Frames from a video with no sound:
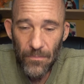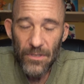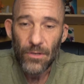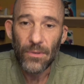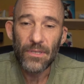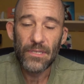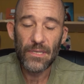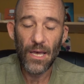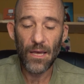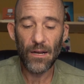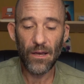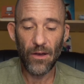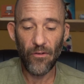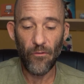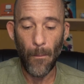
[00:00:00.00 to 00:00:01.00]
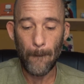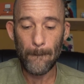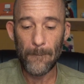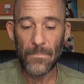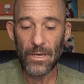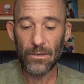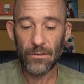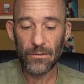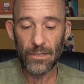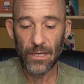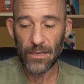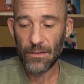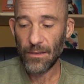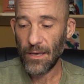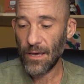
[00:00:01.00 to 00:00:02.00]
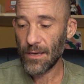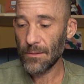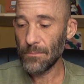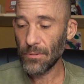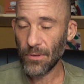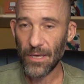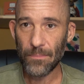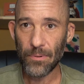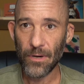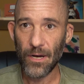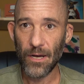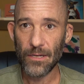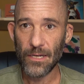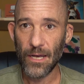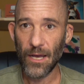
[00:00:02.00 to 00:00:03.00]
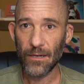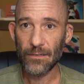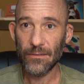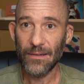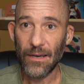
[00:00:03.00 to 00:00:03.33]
So instead of building a complete project